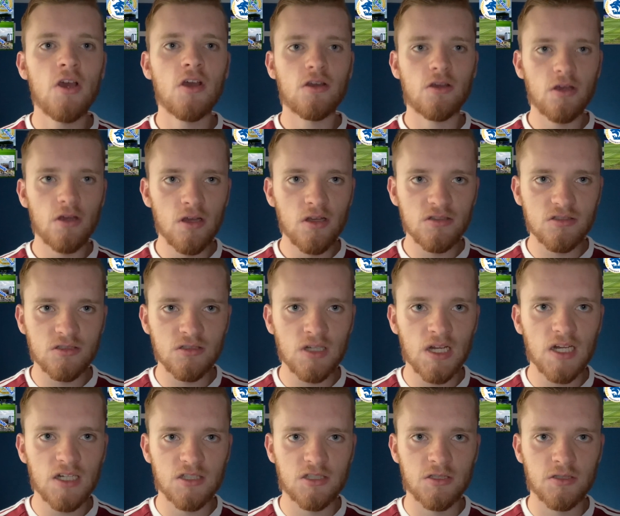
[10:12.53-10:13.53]
Curzon
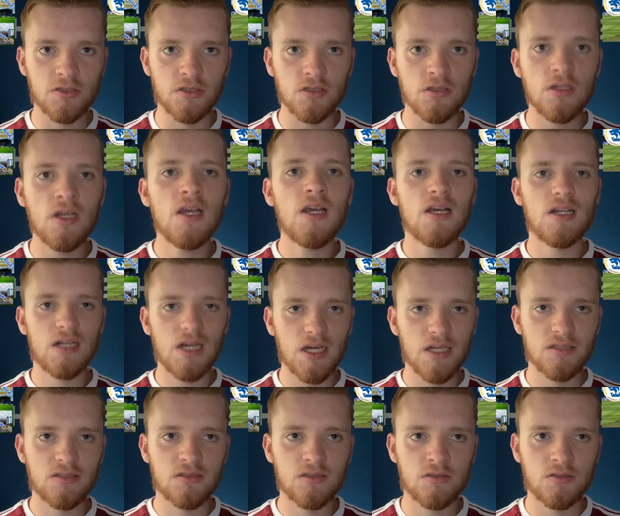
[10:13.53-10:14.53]
Ashton
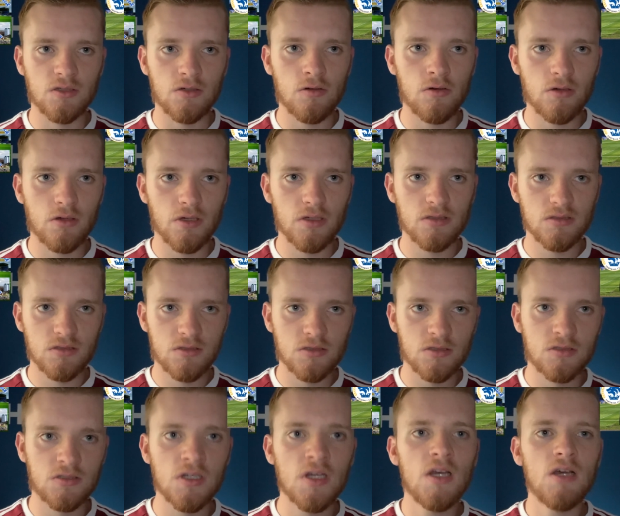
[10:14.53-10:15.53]
last
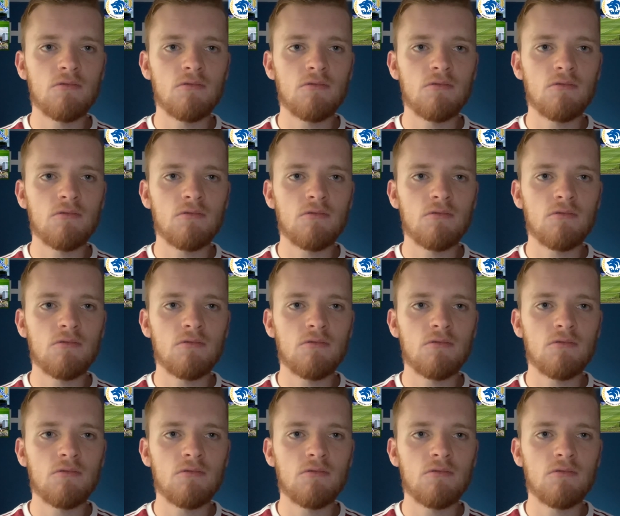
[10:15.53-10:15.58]
August,